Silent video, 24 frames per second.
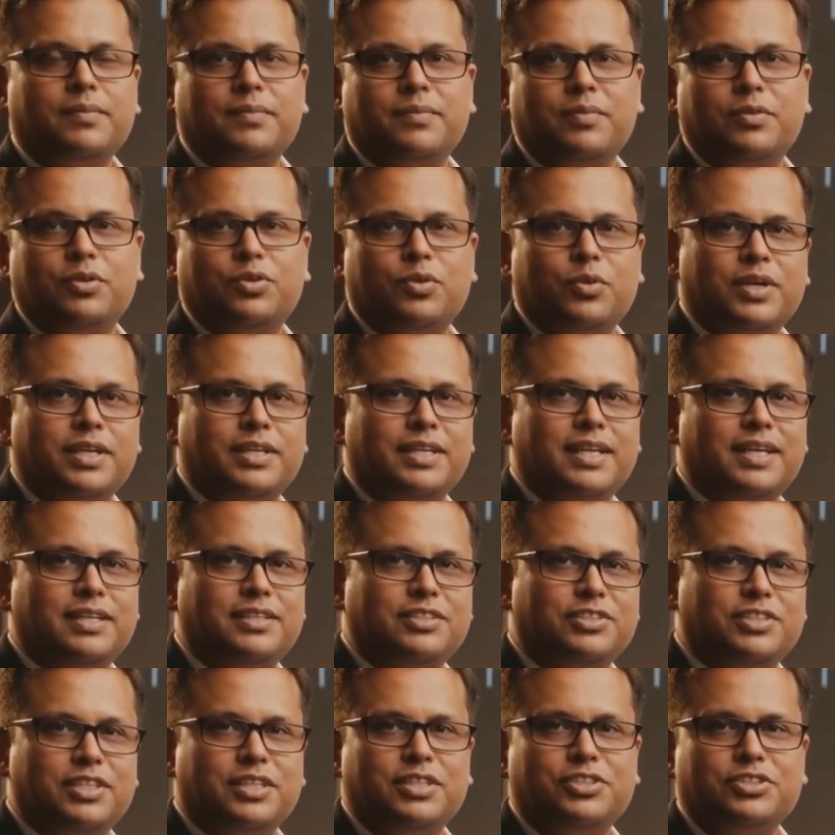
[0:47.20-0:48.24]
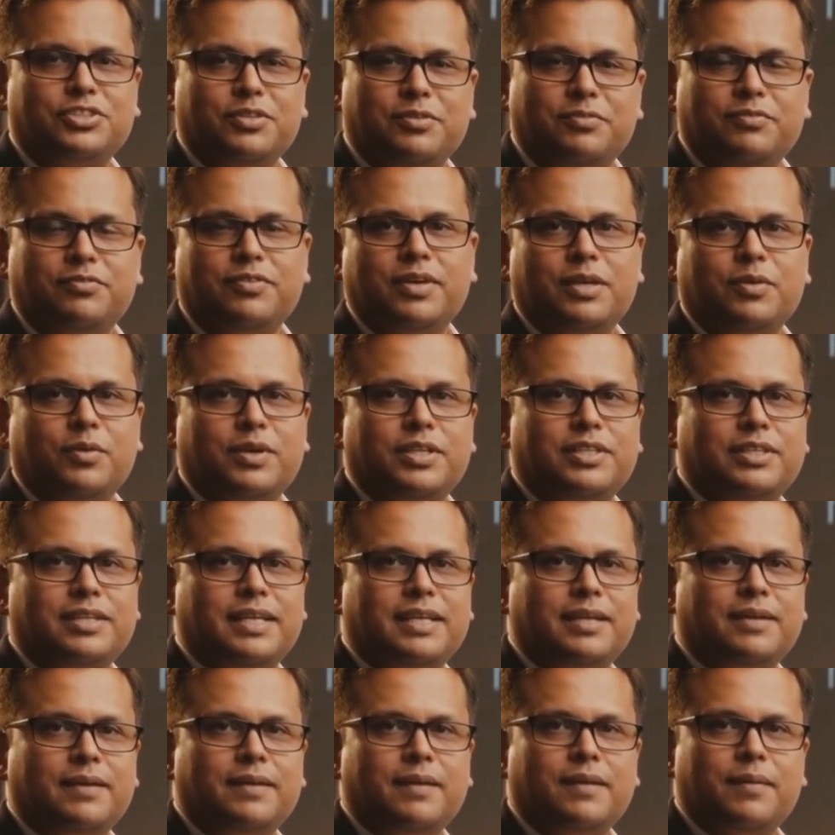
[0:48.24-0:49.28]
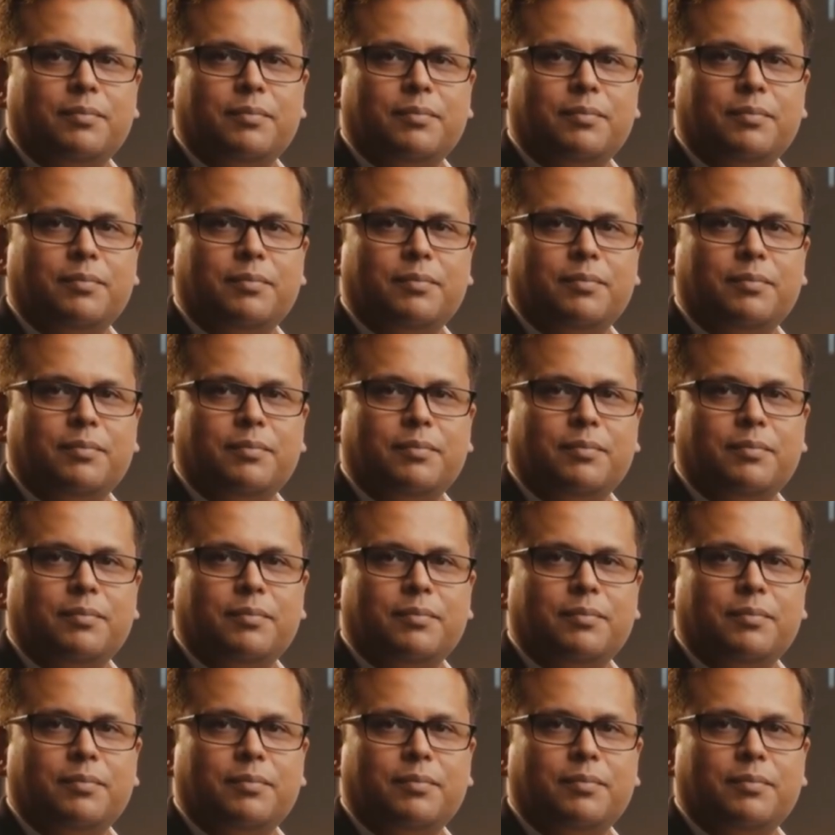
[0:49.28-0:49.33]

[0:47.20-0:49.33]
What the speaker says: UI can change frequently,